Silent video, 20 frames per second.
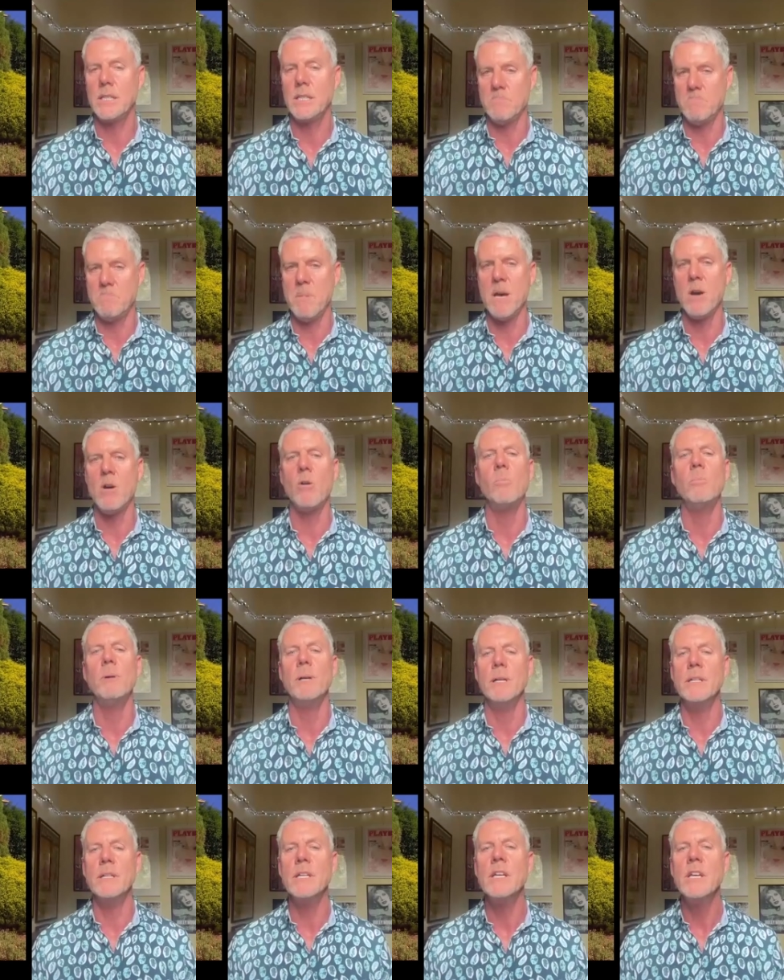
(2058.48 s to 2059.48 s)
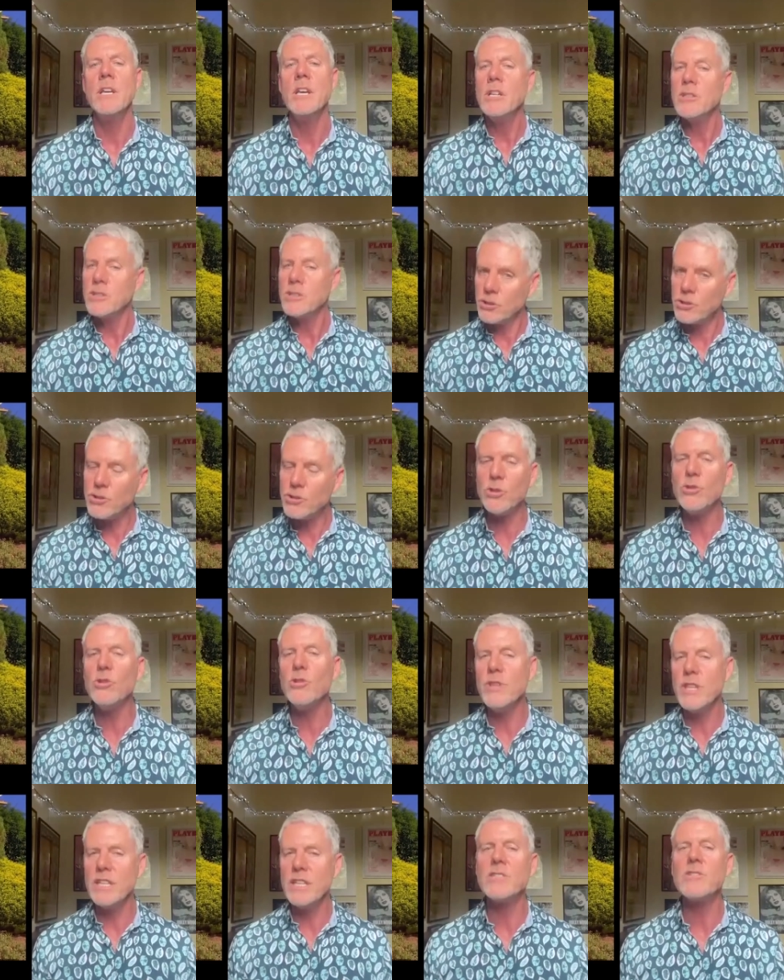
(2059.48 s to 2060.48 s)
to Melbourne mm-hmm. to do
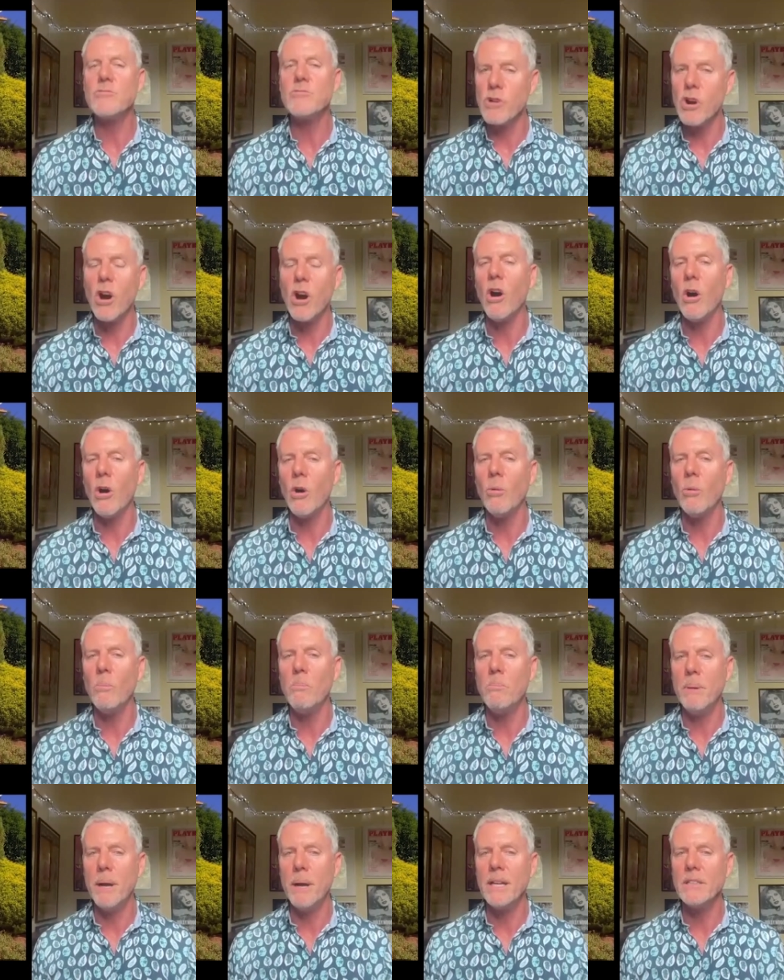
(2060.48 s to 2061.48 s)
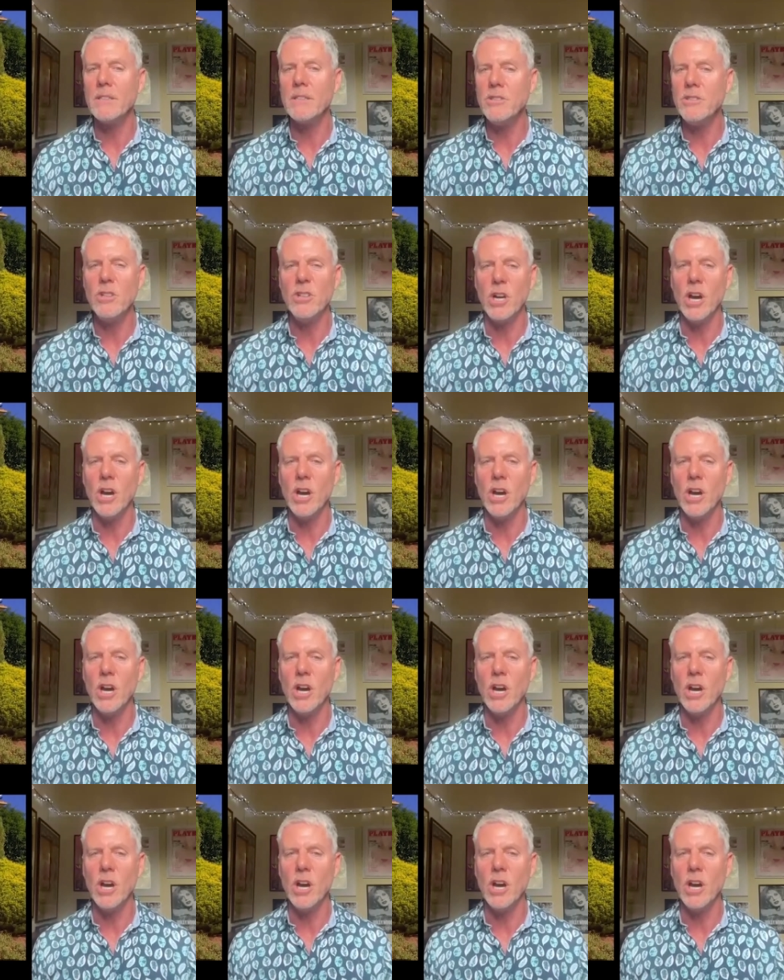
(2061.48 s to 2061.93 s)
this role, but you